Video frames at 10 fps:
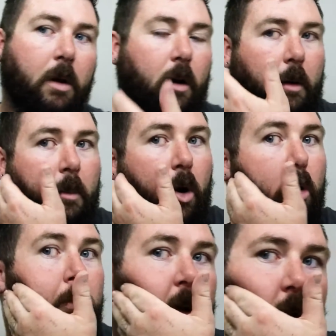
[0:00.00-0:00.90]
I'm
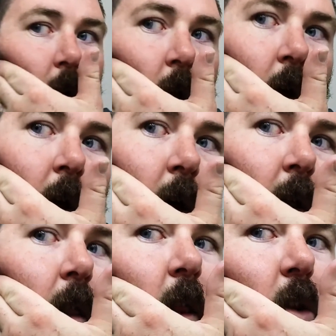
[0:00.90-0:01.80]
hoping
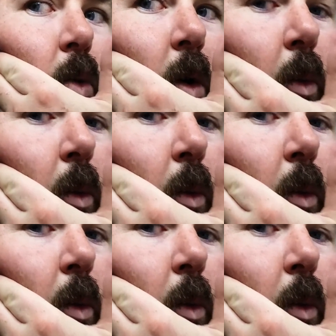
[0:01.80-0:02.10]
this one